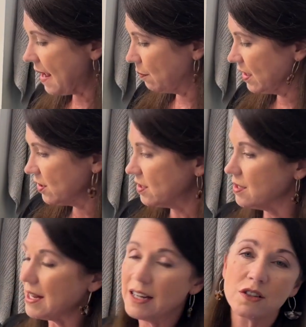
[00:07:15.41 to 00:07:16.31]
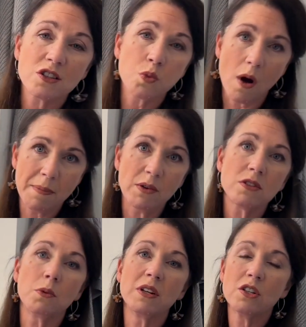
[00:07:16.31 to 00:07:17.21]
And we just decided to swap out.
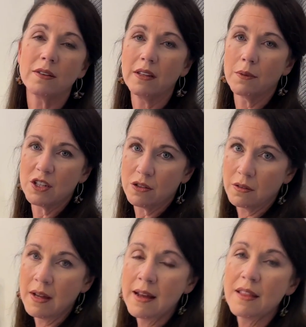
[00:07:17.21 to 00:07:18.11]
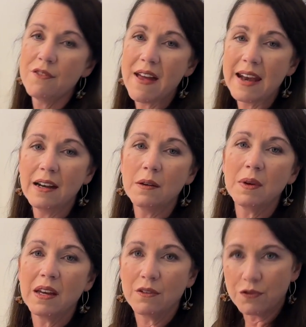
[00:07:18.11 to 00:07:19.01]
So we took the original, the vanity
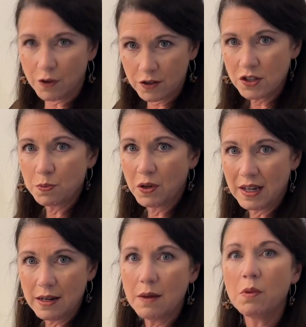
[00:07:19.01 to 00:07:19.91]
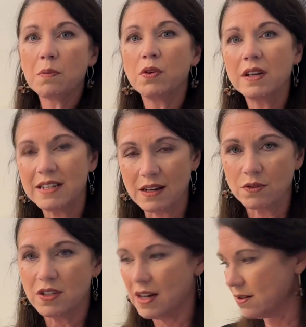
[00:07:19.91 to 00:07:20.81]
we had first put in, we put it
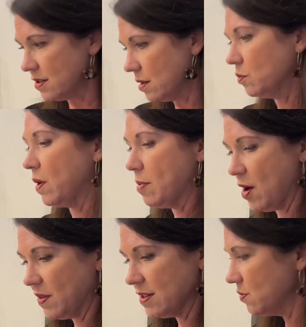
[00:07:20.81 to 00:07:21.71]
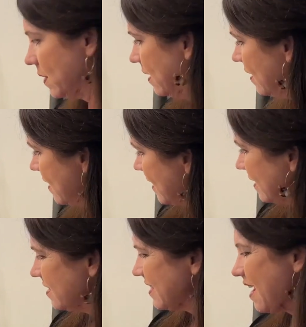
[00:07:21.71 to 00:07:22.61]
downstairs, and then we bought this one.
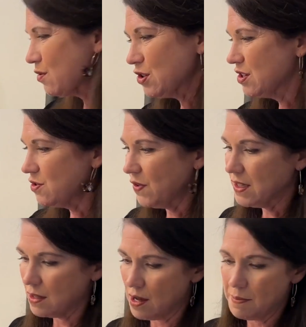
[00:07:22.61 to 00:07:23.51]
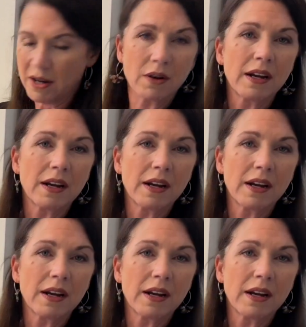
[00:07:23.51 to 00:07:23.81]
And this counter just fits a lot better